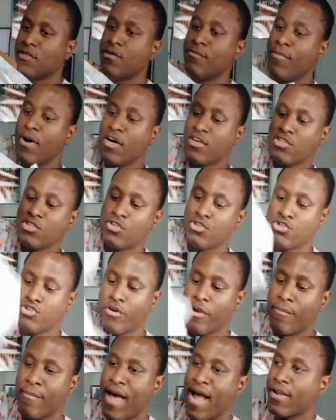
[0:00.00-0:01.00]
in the box, no
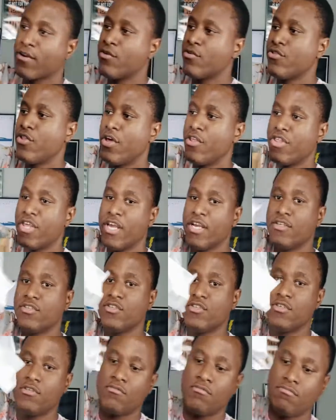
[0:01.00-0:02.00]
string bag, no nothing,
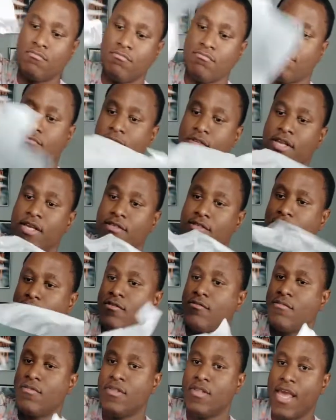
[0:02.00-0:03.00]
just this
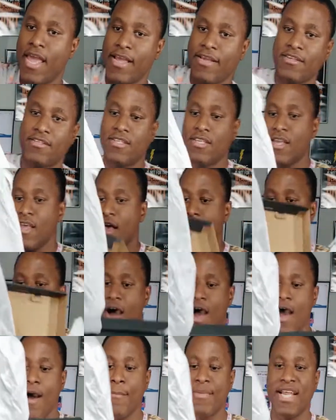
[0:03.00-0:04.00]
things.
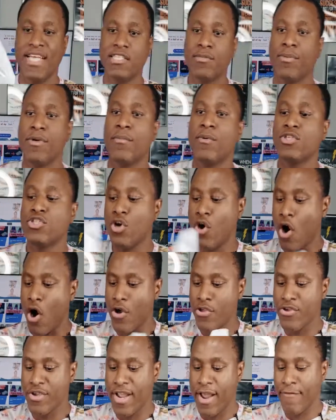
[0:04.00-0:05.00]
But that's pretty much all
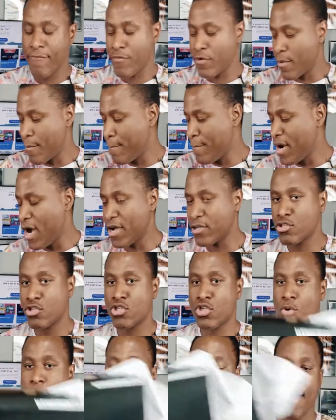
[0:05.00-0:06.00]
you get for the box. So